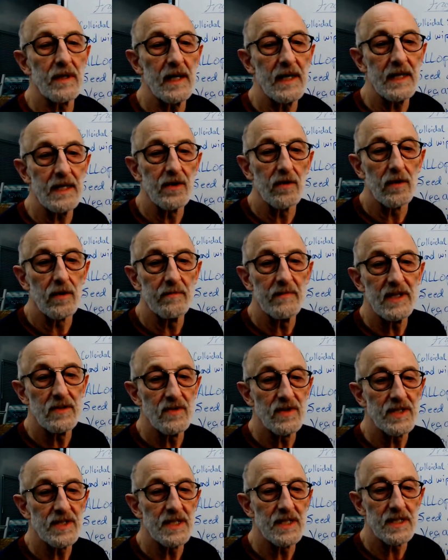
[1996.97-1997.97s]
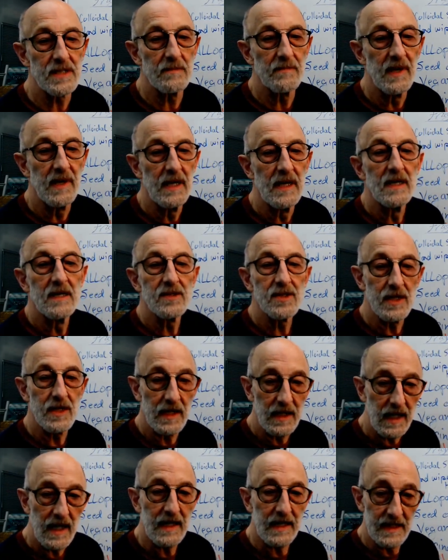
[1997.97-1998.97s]
your immune system. So you've
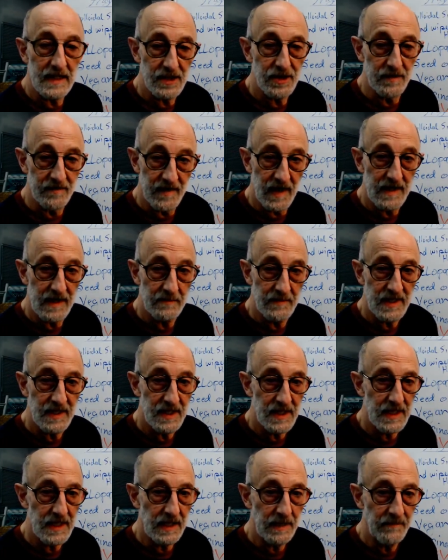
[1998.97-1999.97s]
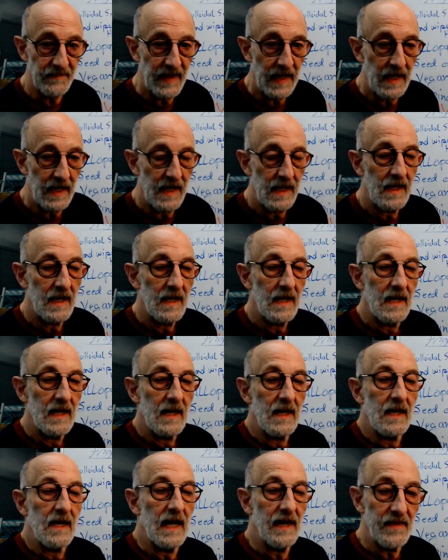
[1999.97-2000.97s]
got to get your vitamin D.
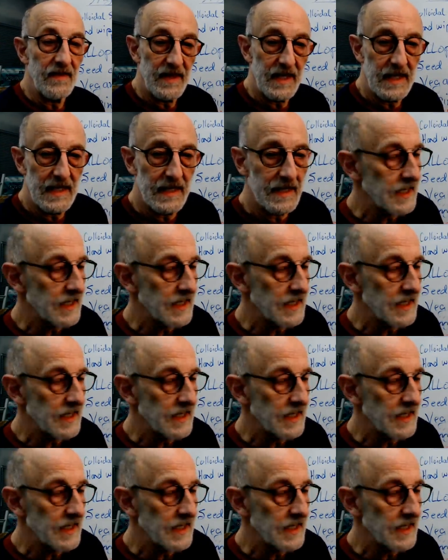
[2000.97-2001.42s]
And then